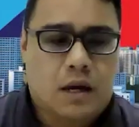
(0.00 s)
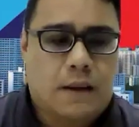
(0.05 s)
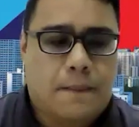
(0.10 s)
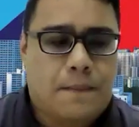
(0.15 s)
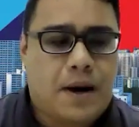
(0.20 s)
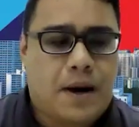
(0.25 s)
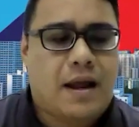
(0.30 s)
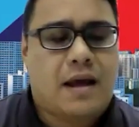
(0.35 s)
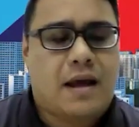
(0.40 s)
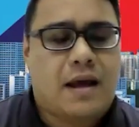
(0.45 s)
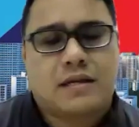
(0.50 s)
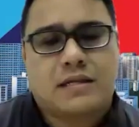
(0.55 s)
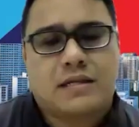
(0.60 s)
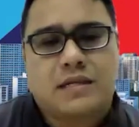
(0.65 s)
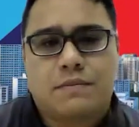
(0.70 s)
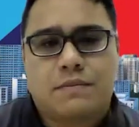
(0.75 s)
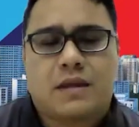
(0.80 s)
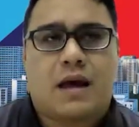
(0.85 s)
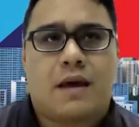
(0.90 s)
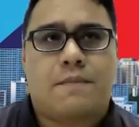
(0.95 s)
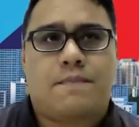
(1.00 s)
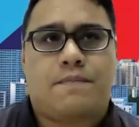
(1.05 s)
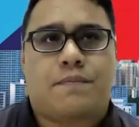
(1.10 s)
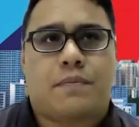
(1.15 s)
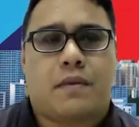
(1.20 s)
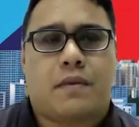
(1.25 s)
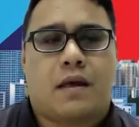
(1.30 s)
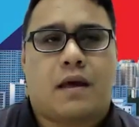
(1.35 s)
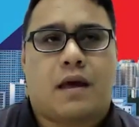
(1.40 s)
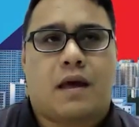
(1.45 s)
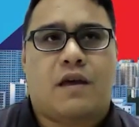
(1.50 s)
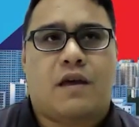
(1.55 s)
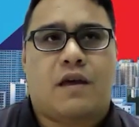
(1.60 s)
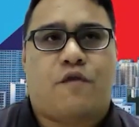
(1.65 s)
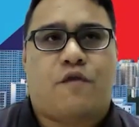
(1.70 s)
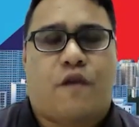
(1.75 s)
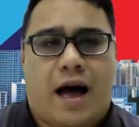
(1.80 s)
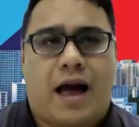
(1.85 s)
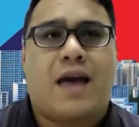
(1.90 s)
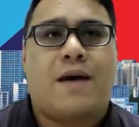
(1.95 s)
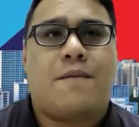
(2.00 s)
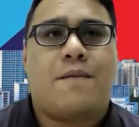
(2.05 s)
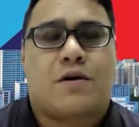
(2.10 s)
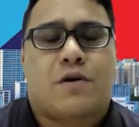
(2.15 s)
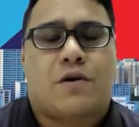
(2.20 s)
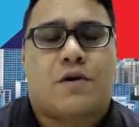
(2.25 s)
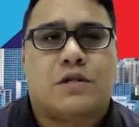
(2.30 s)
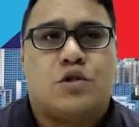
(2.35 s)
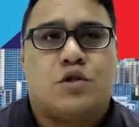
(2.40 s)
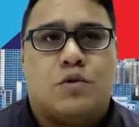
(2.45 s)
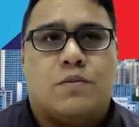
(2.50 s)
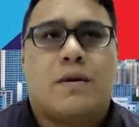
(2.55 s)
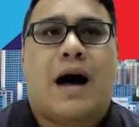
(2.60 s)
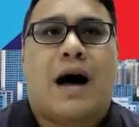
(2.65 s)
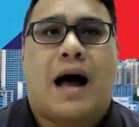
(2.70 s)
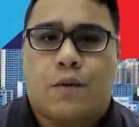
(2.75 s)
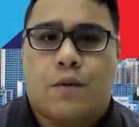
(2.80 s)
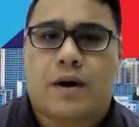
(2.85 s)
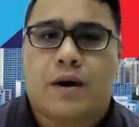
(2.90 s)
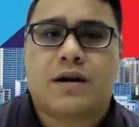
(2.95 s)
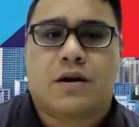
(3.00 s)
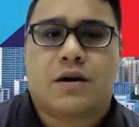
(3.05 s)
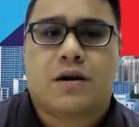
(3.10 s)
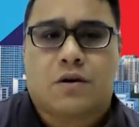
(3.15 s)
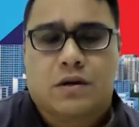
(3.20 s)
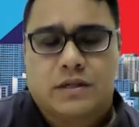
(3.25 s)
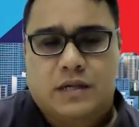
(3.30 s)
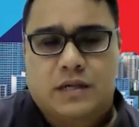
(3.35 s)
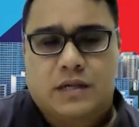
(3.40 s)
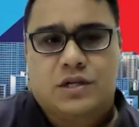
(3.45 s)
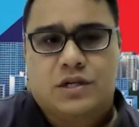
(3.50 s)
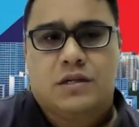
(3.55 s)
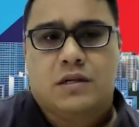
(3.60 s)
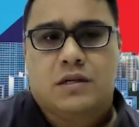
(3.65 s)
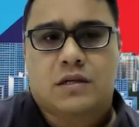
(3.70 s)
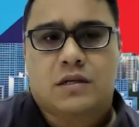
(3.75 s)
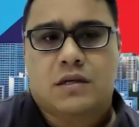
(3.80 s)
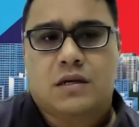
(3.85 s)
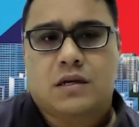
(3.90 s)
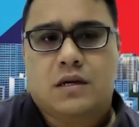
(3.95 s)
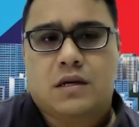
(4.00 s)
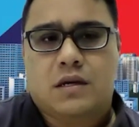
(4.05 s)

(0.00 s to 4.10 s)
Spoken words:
But at the same time, if I am a consumer, I want the concessions.